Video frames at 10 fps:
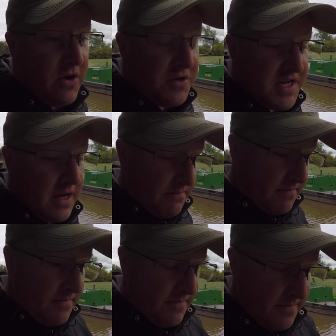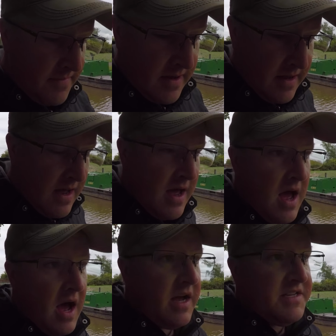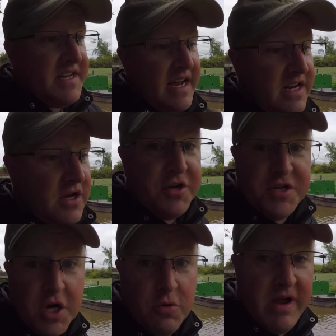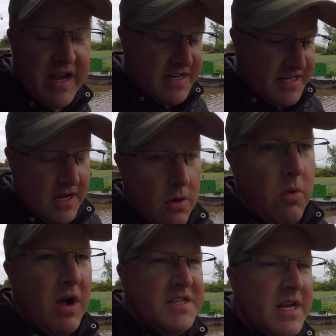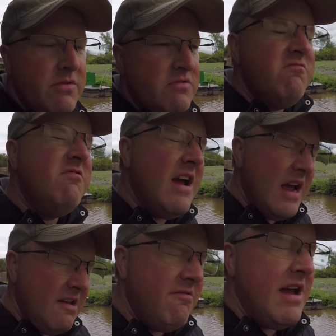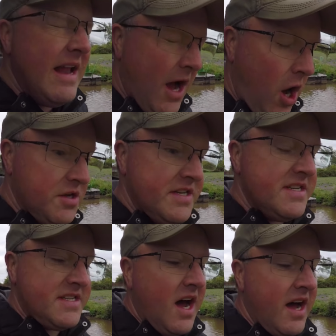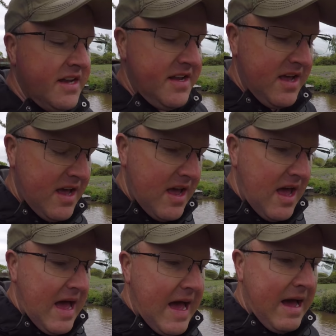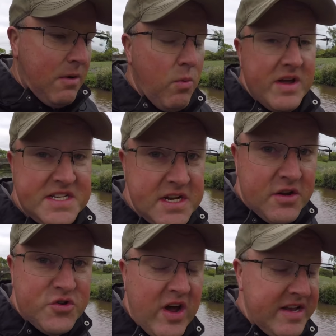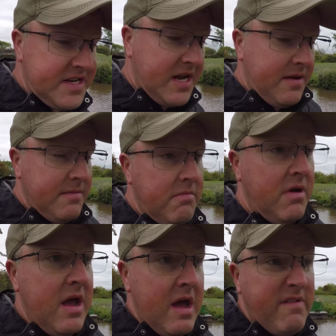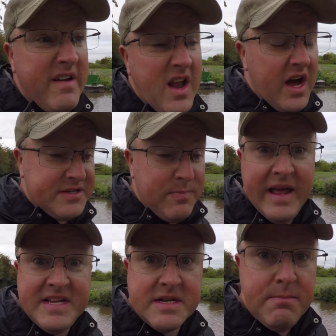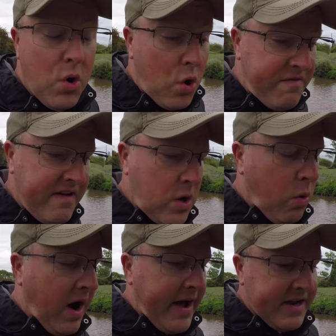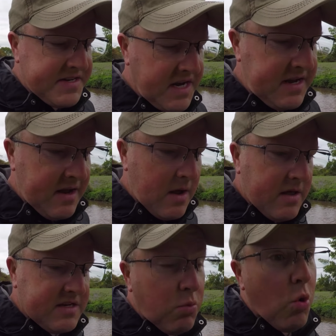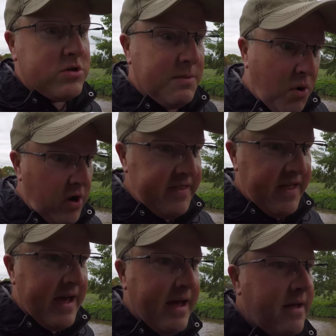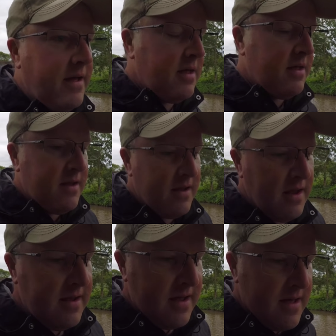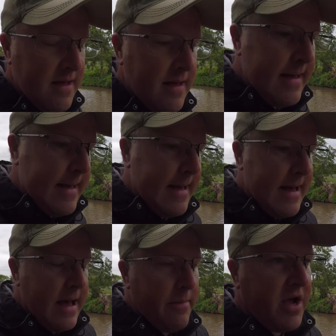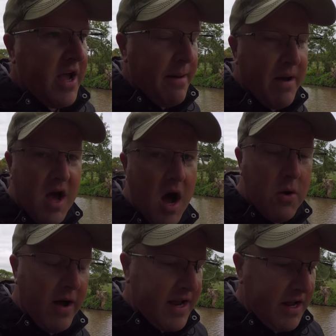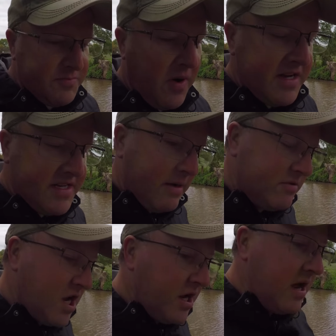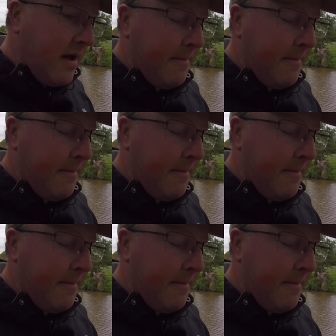Nottingham. I stayed a good 2 weeks whilst it was really hot inside at Weston-on-Trent. Very nice place to moor, very quiet. There's a water point there. I could get my car quite close by, so that was good.